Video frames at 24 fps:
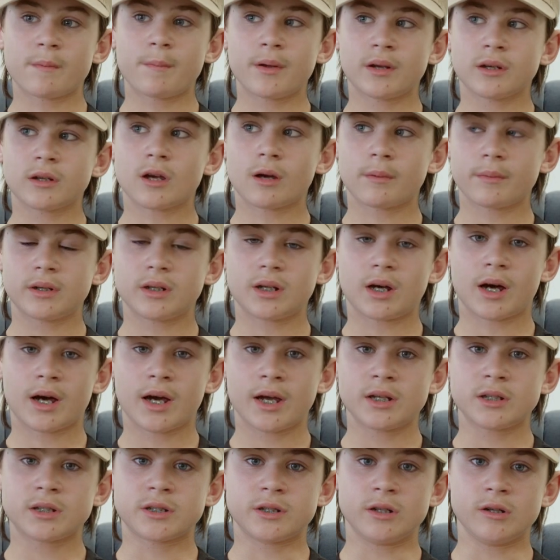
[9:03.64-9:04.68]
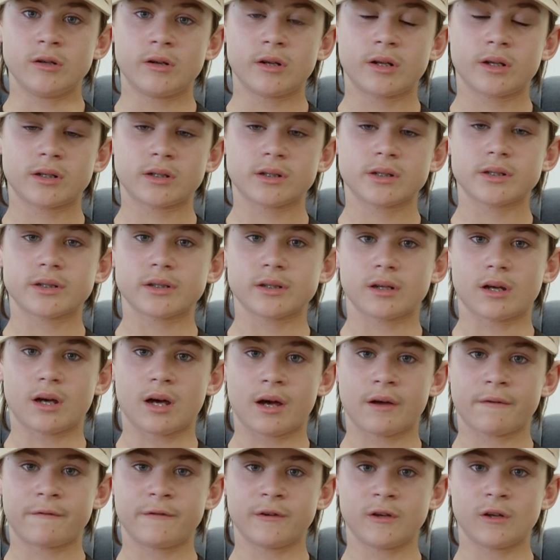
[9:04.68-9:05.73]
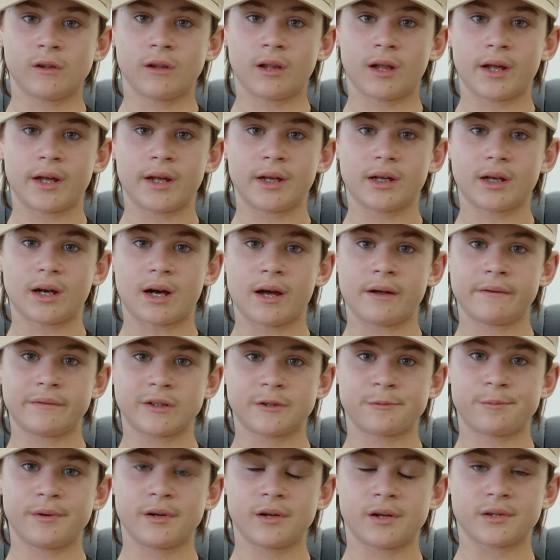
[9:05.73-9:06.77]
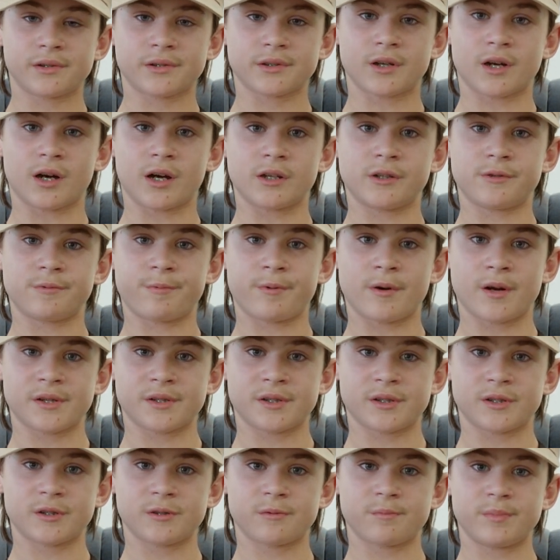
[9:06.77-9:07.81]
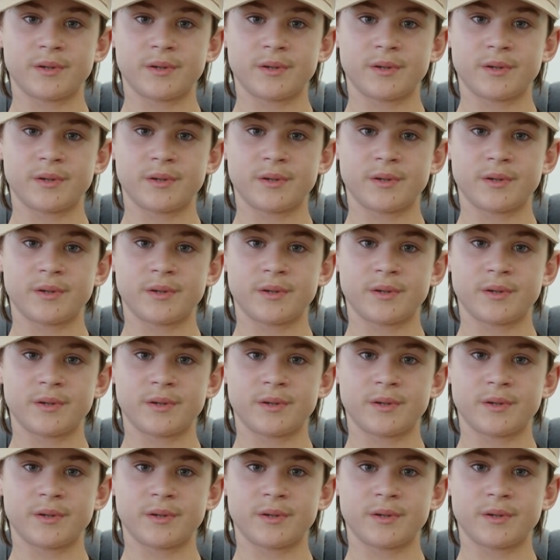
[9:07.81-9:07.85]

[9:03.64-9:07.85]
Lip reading: I've been coming to Heights Students, I feel like I've experienced God's presence